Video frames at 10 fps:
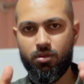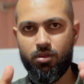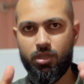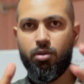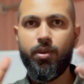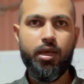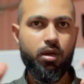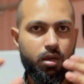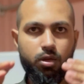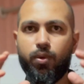They'll be like,
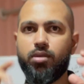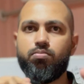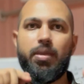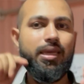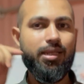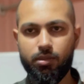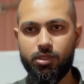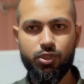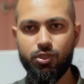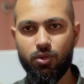oh, you know what, making
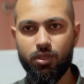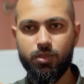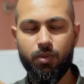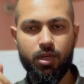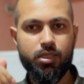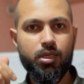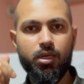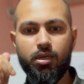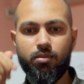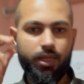decisions on the spot,
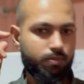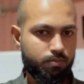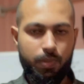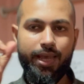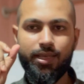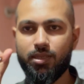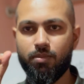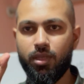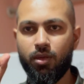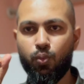like buying
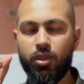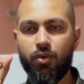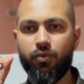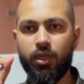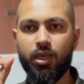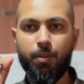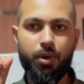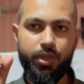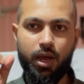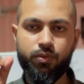something without thinking
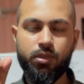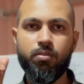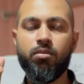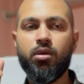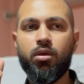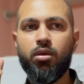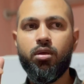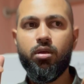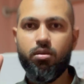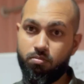about the outcome.
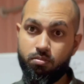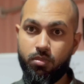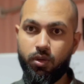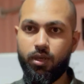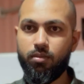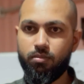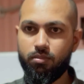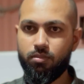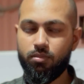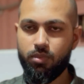Okay,
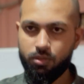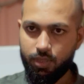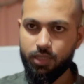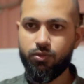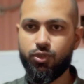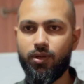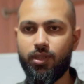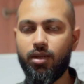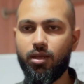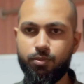thanks for sharing
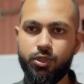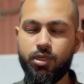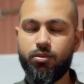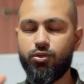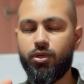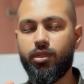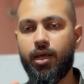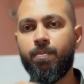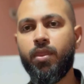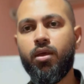that. I appreciate you sharing
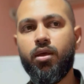that.